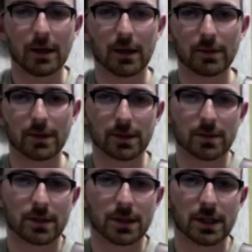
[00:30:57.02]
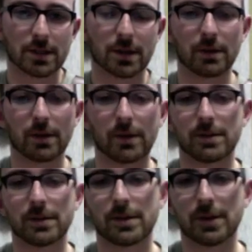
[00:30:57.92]
just suggest
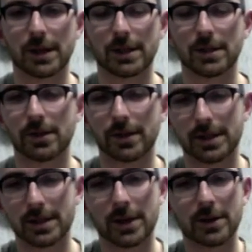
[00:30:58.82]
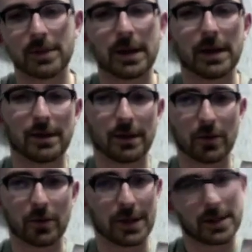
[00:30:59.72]
donations, not necessary, but
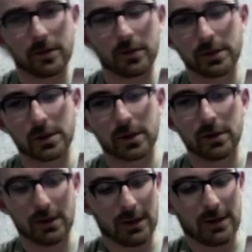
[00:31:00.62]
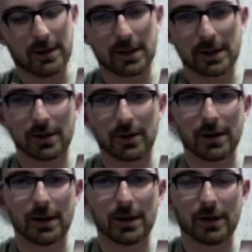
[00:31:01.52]
always helpful. So thanks a lot,
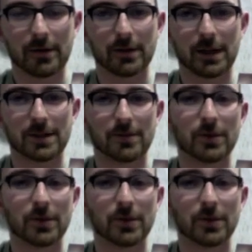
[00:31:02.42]
and I've had some really good